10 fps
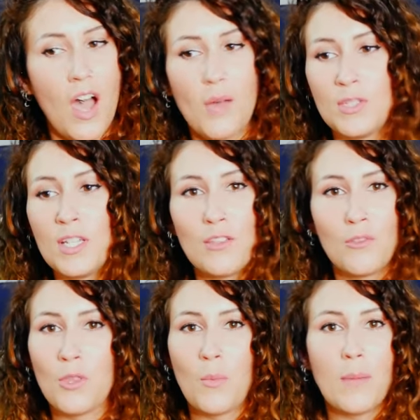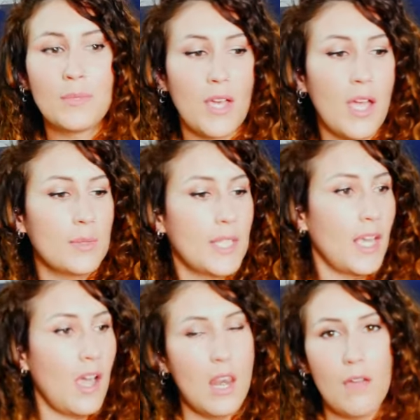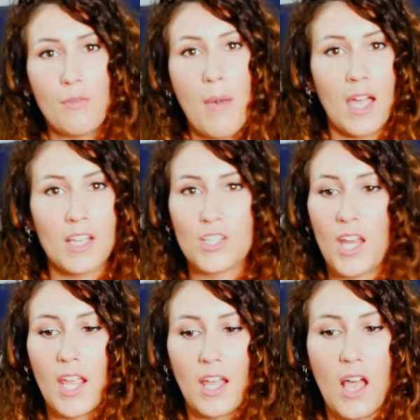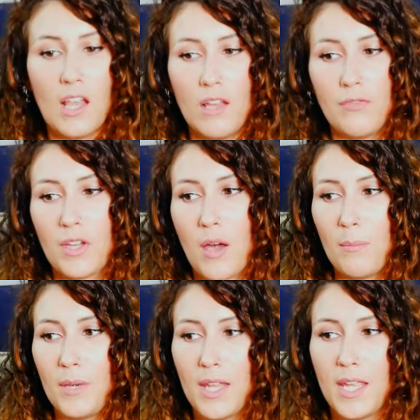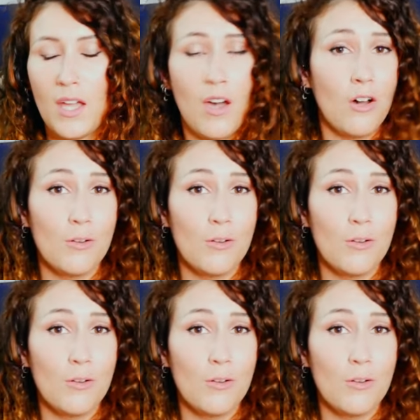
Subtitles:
I was looking through the website. I was like, I love the packaging. I love the company.